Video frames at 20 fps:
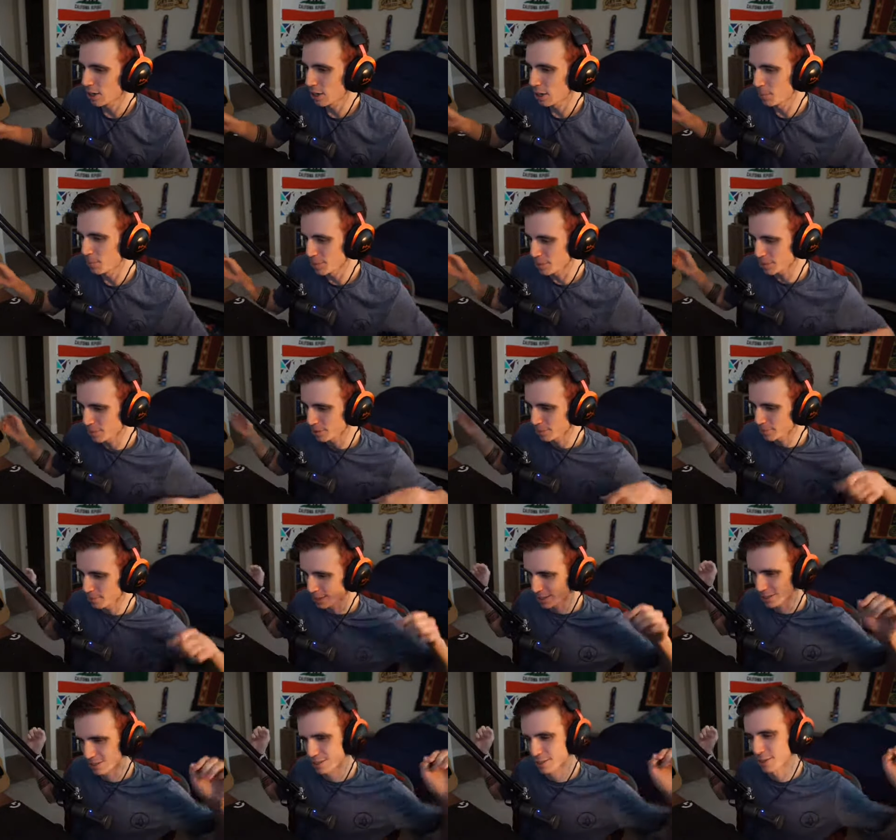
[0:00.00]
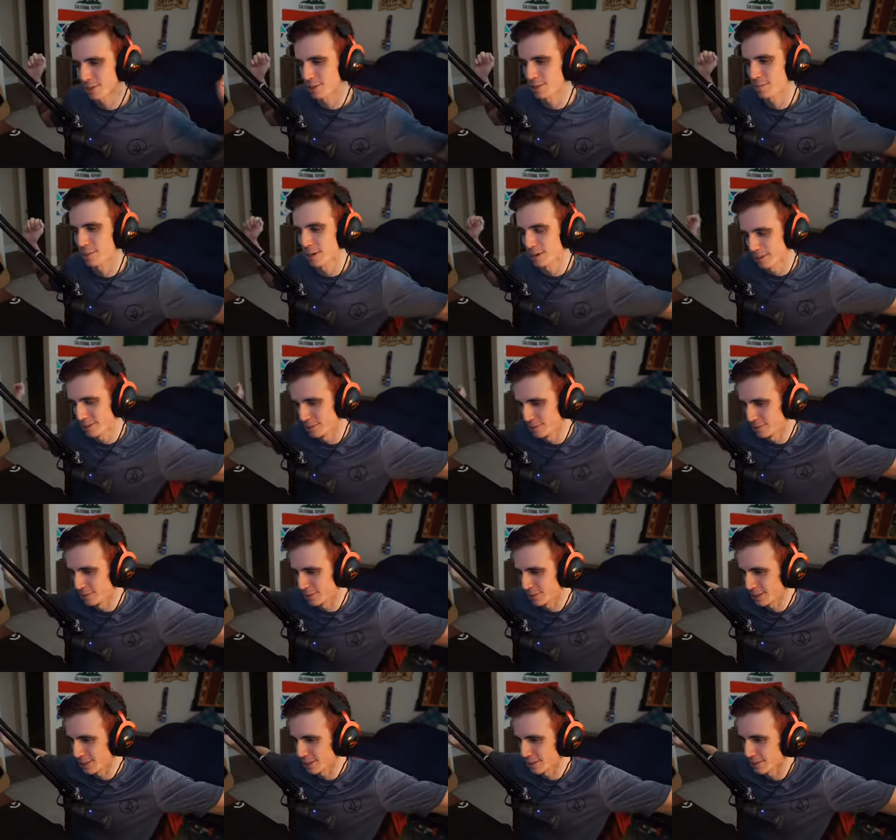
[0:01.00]
I'll be sure to make a joke about you when
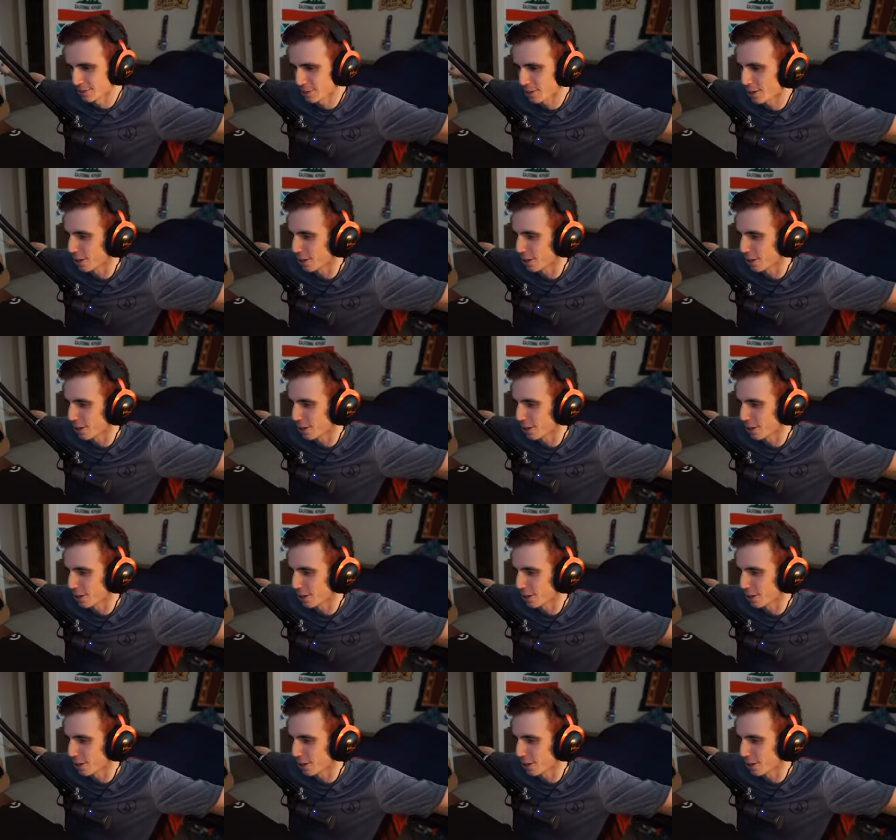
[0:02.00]
you get into a